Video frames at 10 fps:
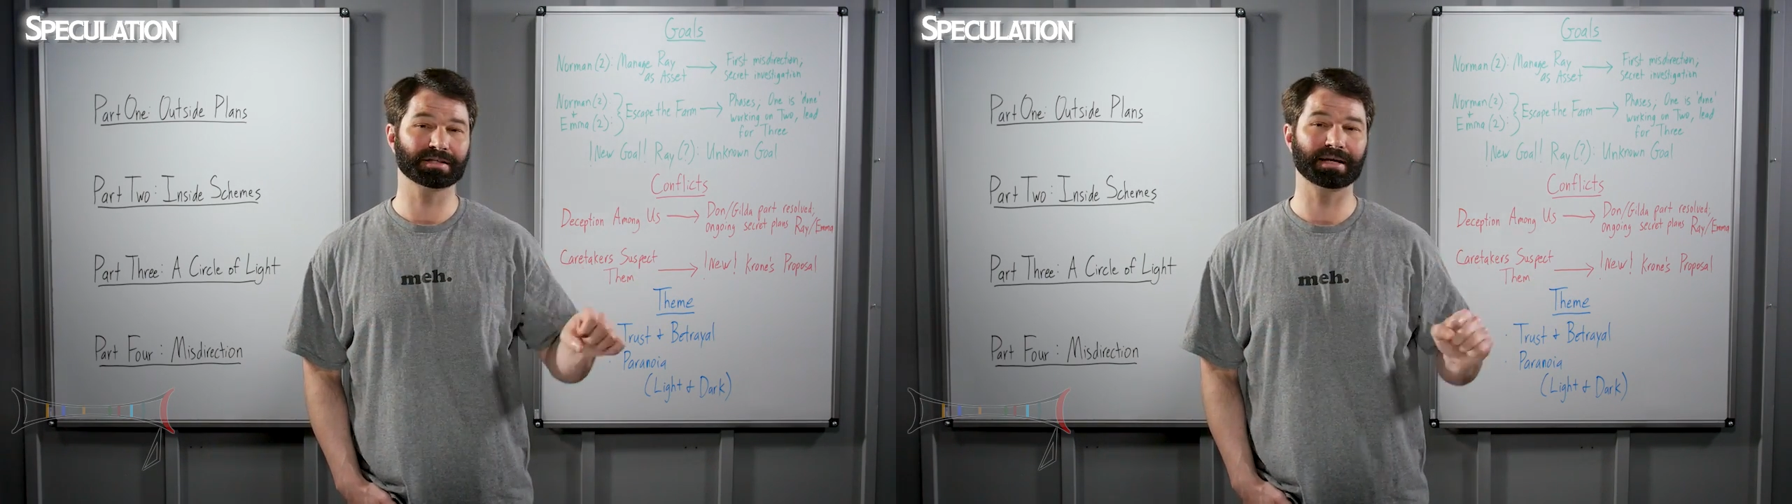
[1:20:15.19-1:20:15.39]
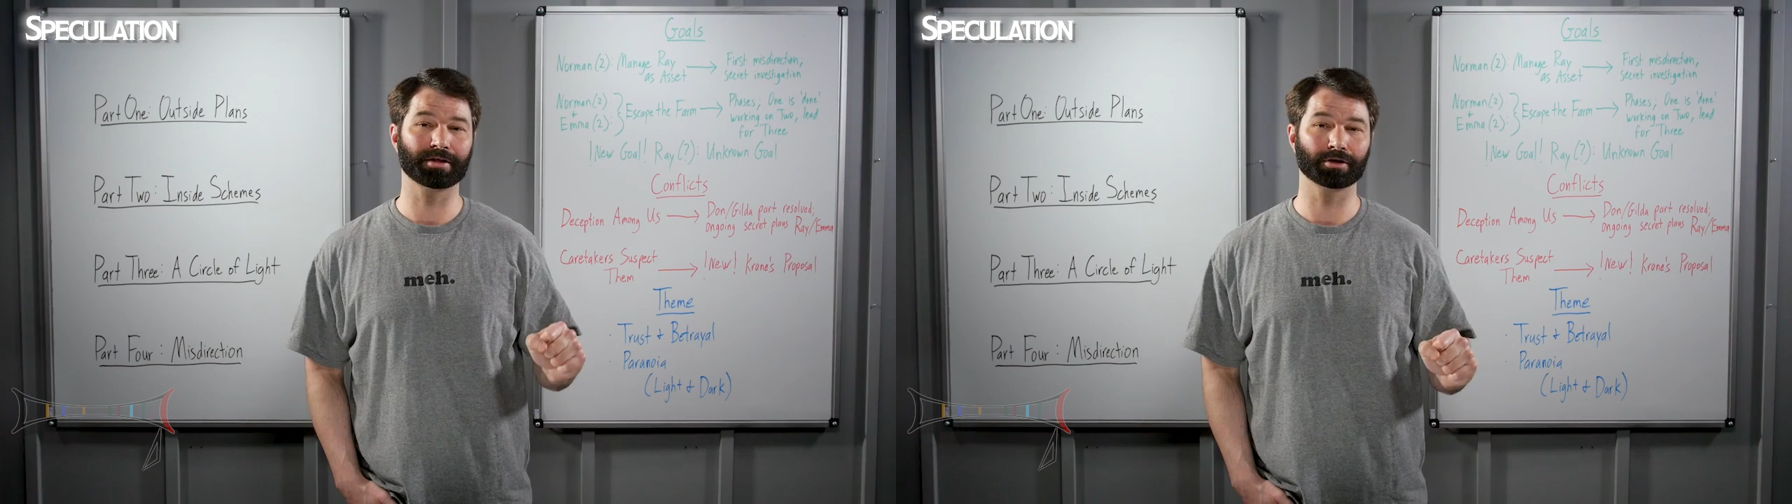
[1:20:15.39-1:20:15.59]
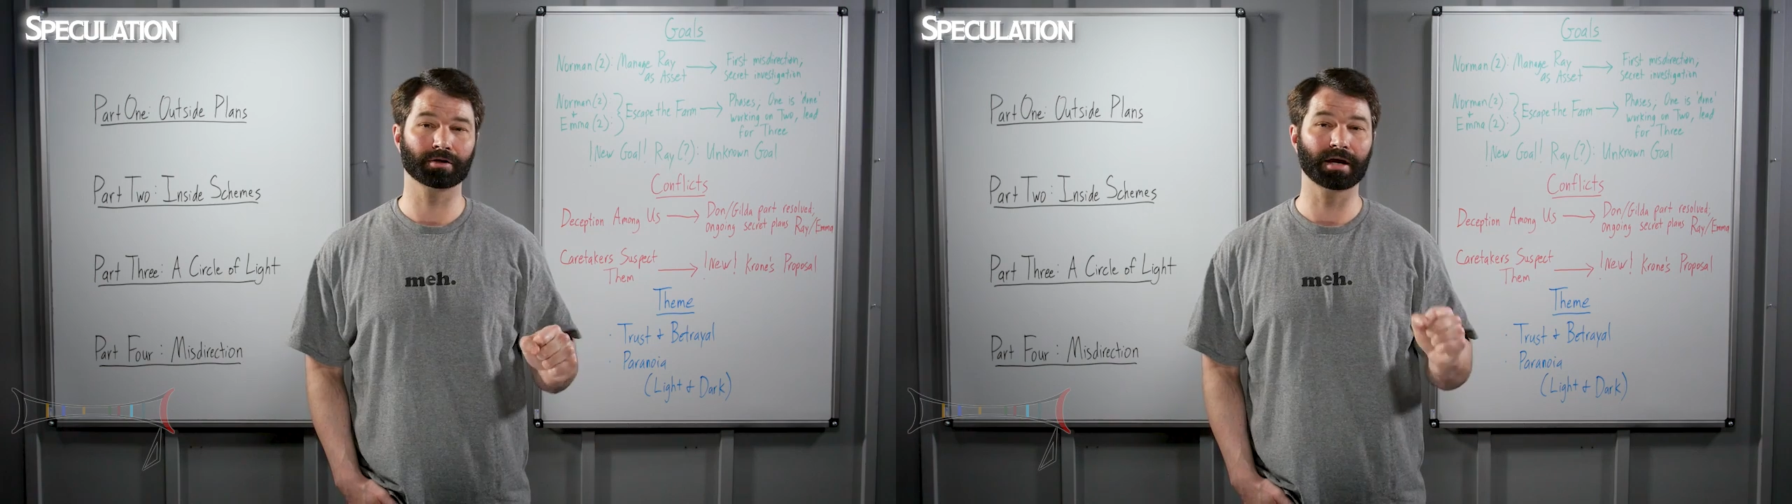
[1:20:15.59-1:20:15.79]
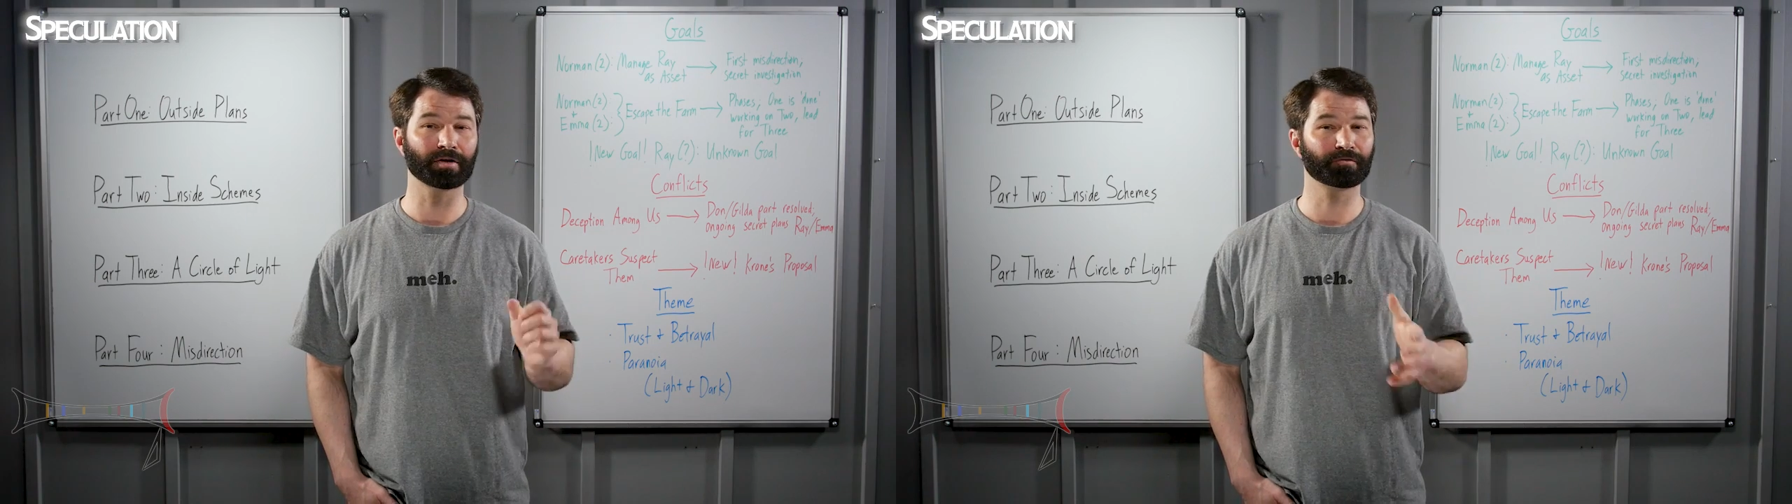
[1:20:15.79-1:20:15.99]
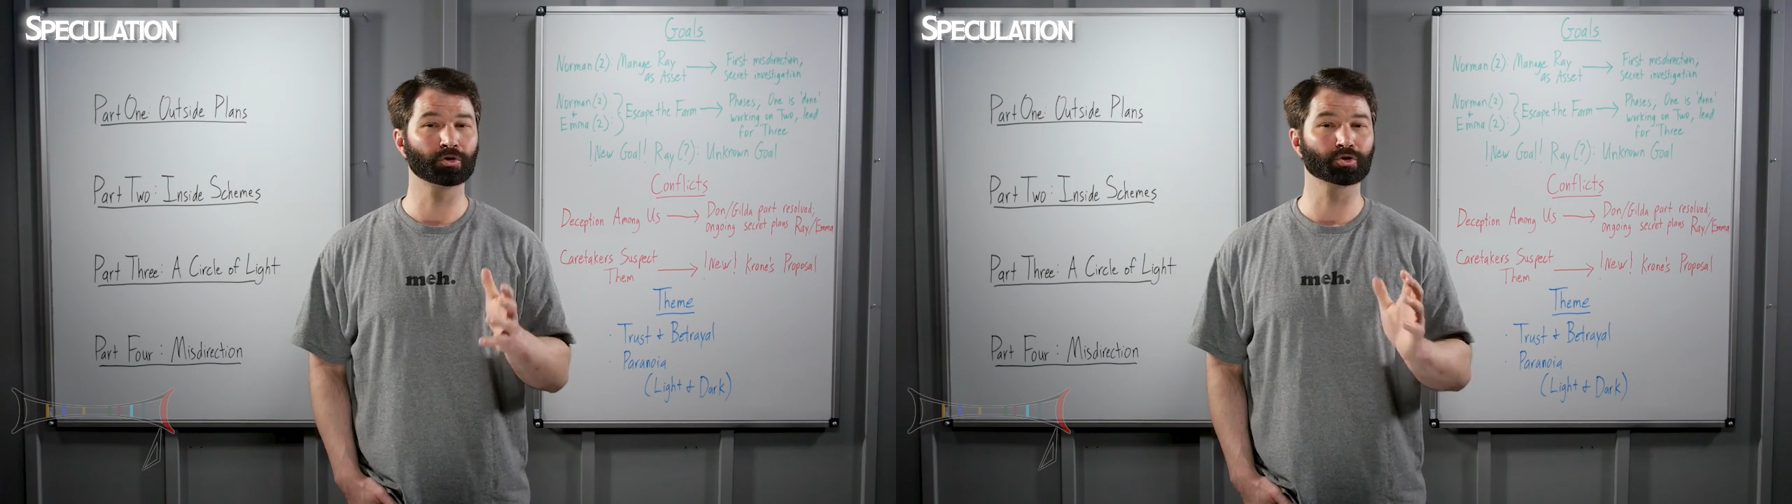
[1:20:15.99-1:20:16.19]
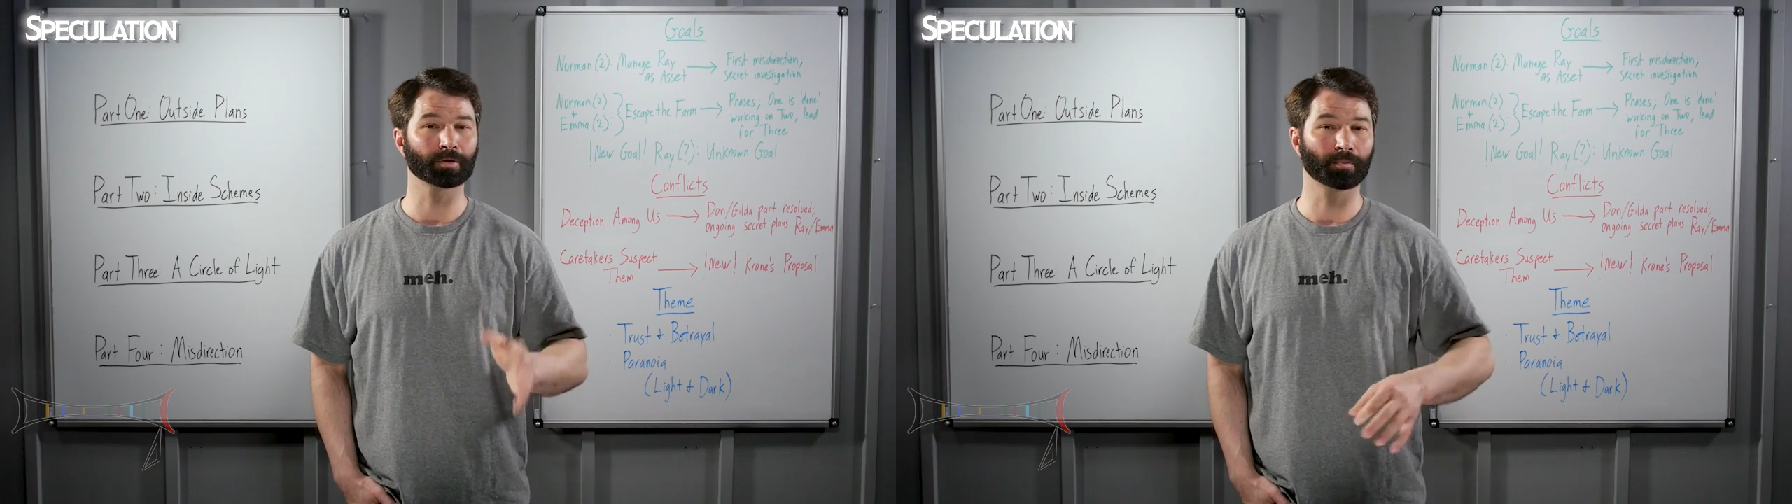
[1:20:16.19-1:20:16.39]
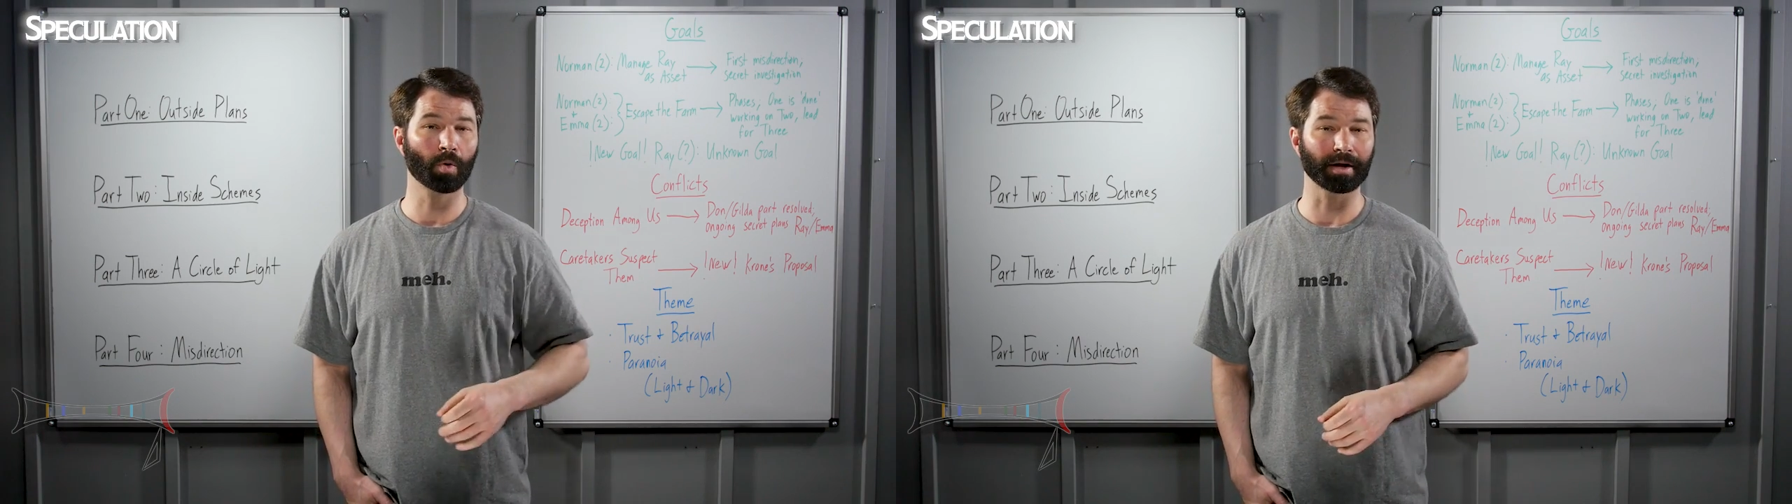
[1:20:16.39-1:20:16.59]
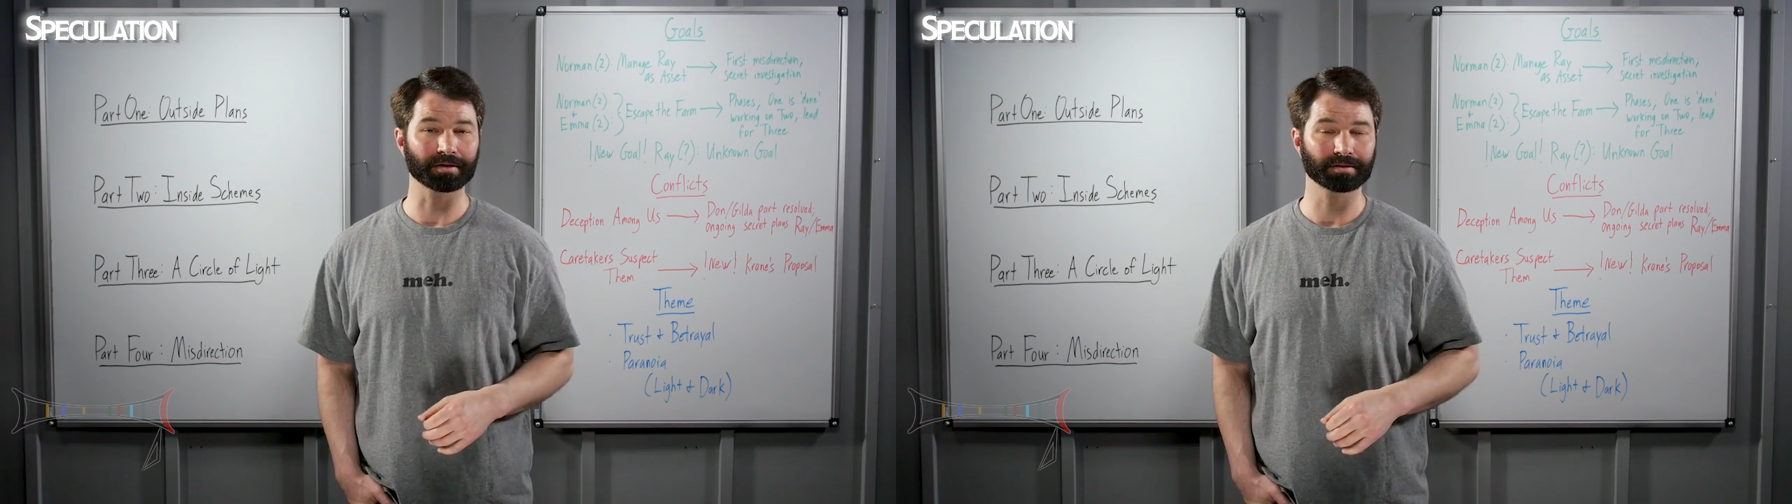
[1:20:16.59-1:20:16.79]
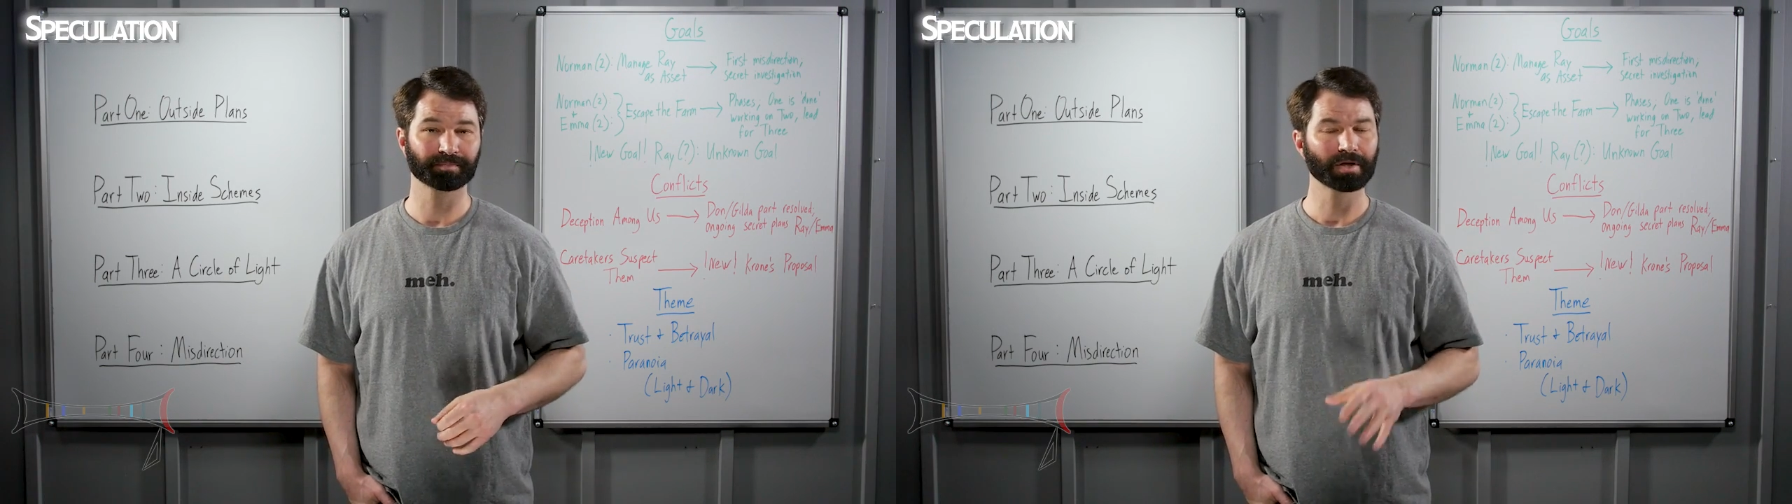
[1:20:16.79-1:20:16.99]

together at a future point.